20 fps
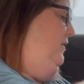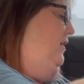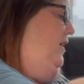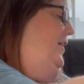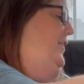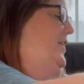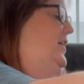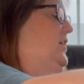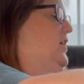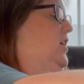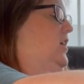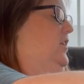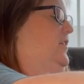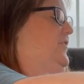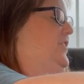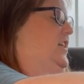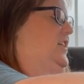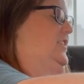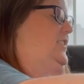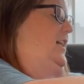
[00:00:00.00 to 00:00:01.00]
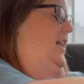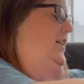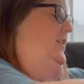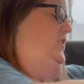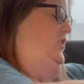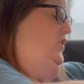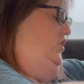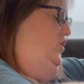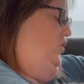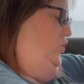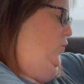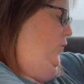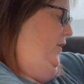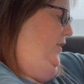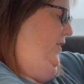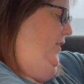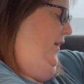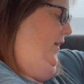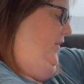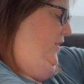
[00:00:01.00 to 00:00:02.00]
I think all of these had to do
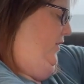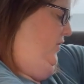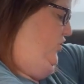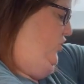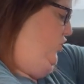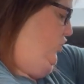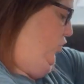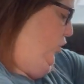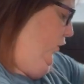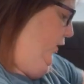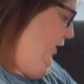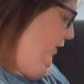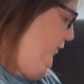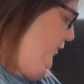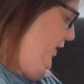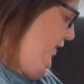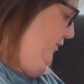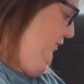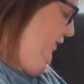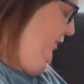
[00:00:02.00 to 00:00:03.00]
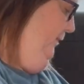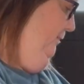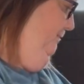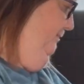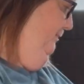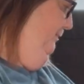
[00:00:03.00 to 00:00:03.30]
with like the story around it.